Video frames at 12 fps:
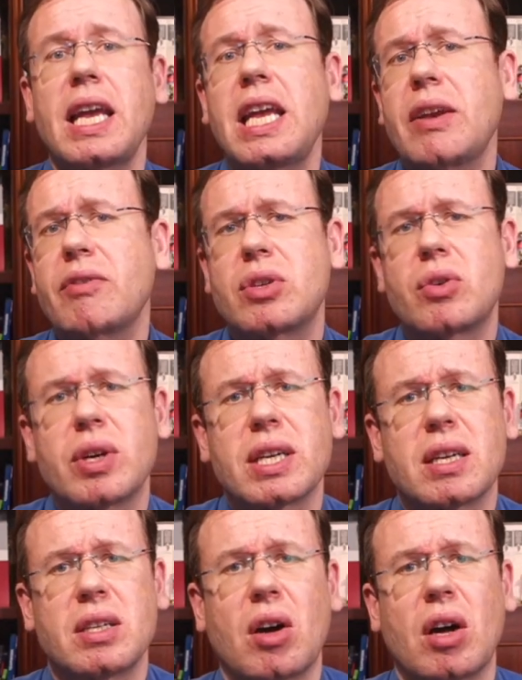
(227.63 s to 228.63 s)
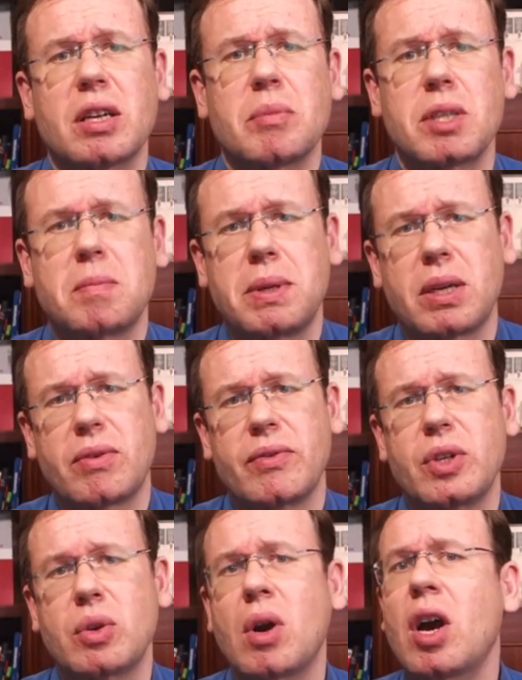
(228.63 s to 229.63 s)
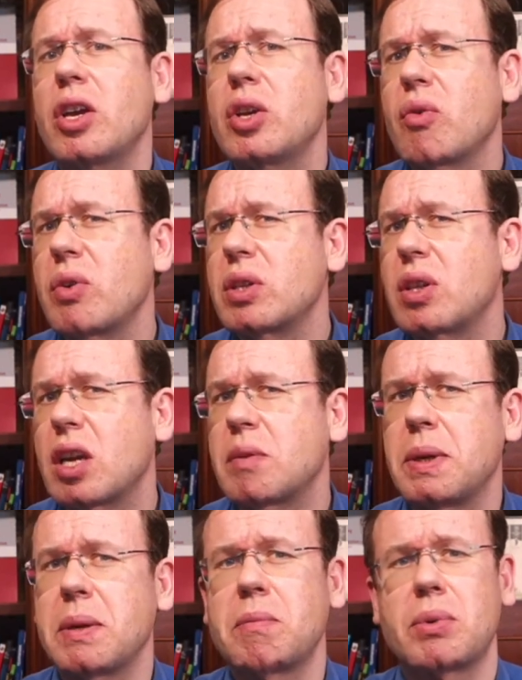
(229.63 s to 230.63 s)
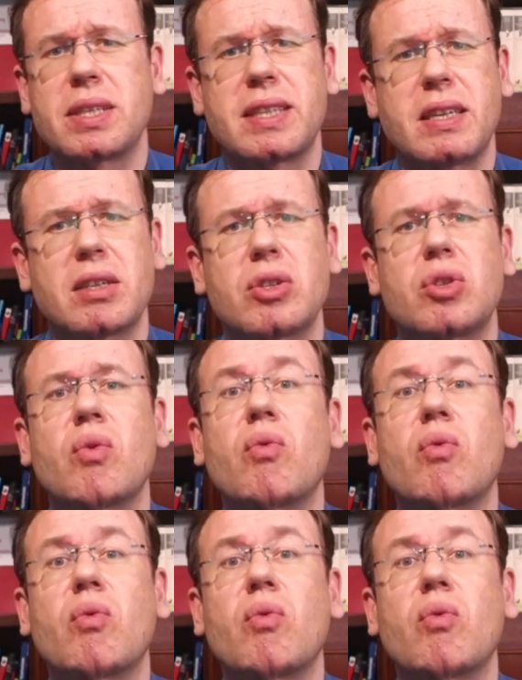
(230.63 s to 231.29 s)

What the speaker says: Even during anonymous peer review, you will not be presented to